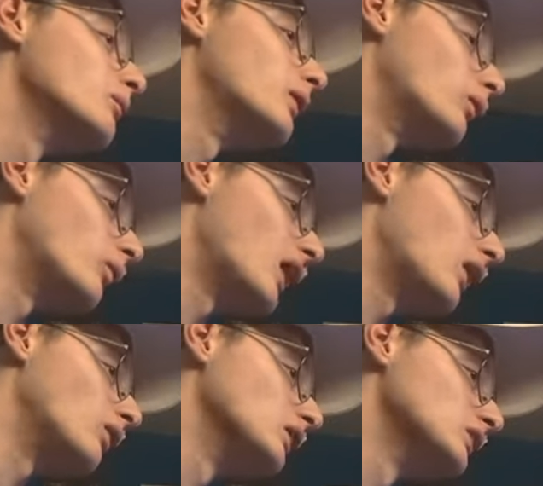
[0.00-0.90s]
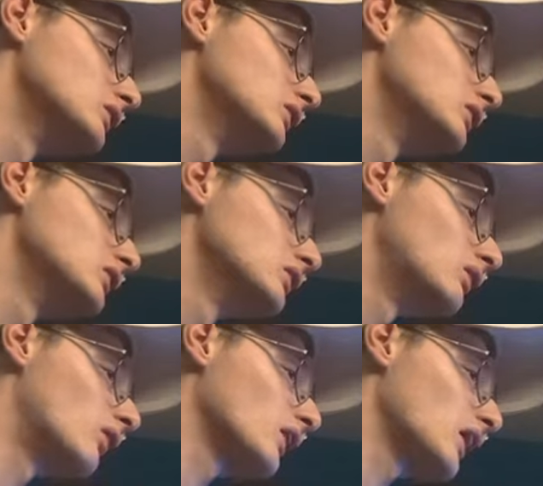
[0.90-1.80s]
Well, wow.
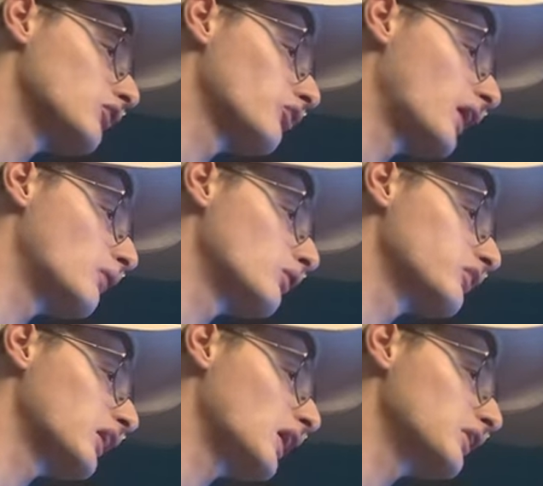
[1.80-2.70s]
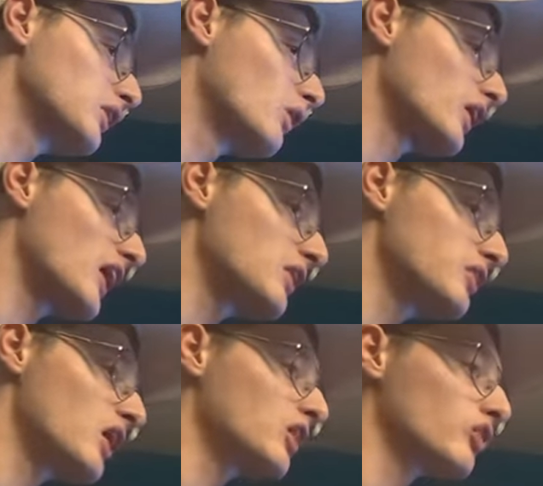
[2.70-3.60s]
Oregon State will take on the Oregon
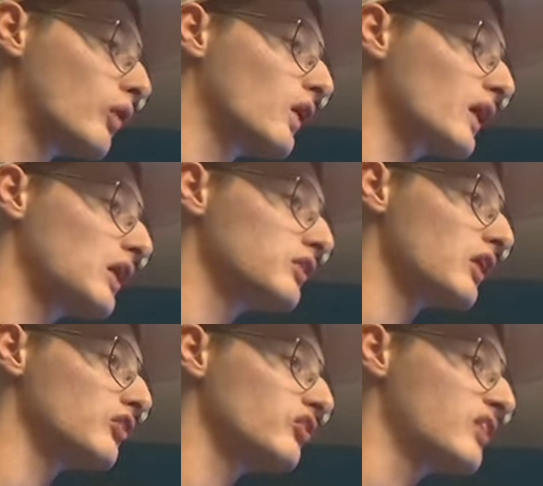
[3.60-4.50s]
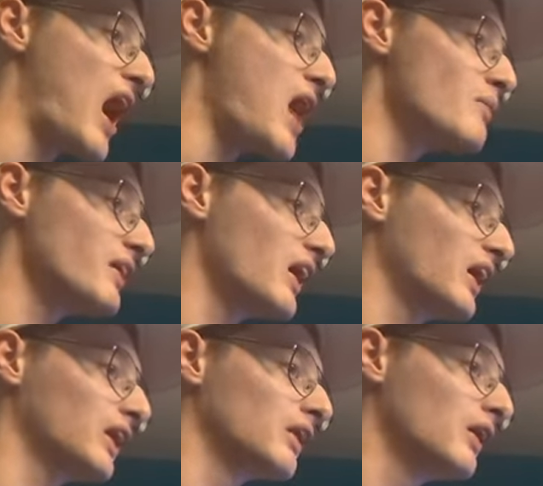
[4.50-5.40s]
Ducks. Oregon Ducks
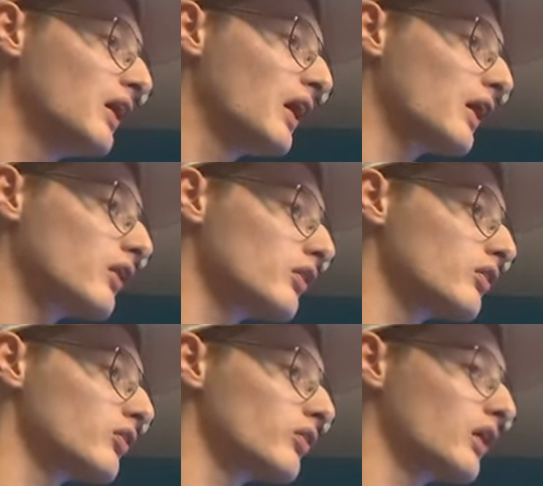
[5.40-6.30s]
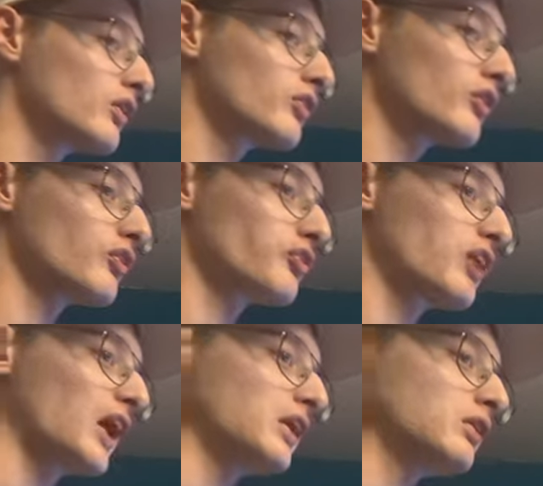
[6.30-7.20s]
dominated Arizona
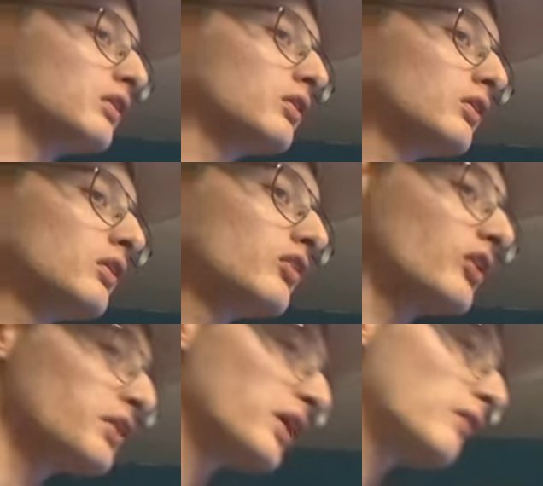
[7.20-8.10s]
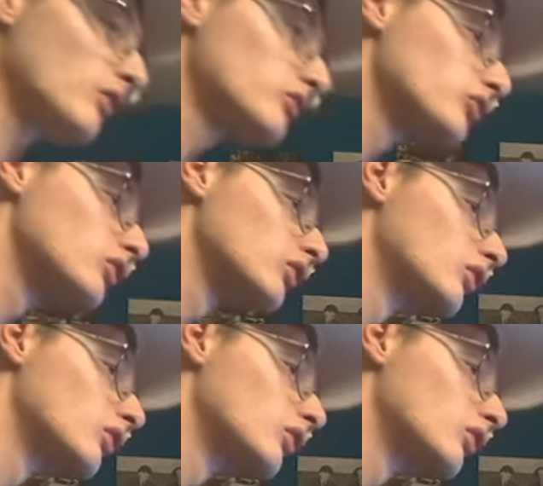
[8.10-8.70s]
State Sun Devils.